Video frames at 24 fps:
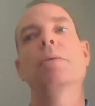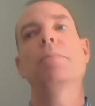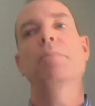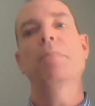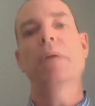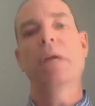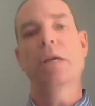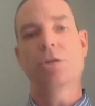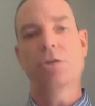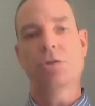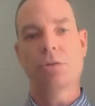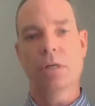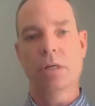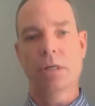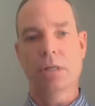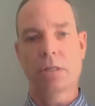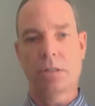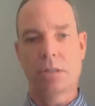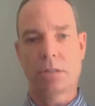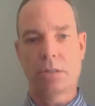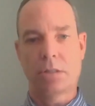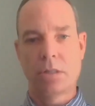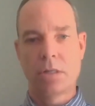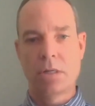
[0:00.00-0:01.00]

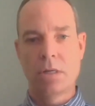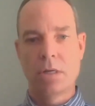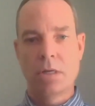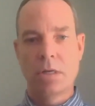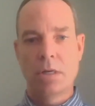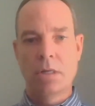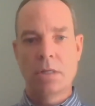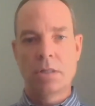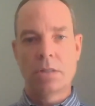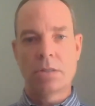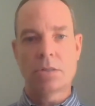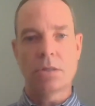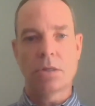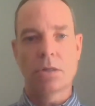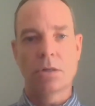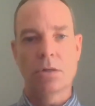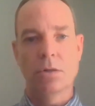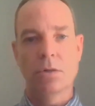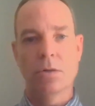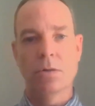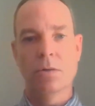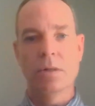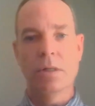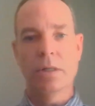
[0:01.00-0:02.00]
metrics.
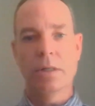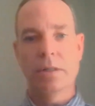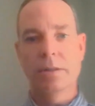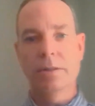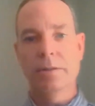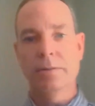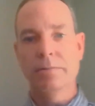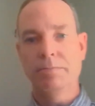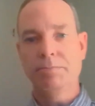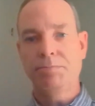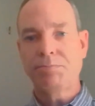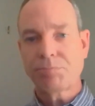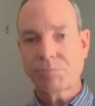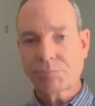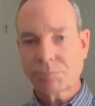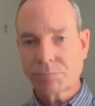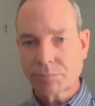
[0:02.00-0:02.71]
So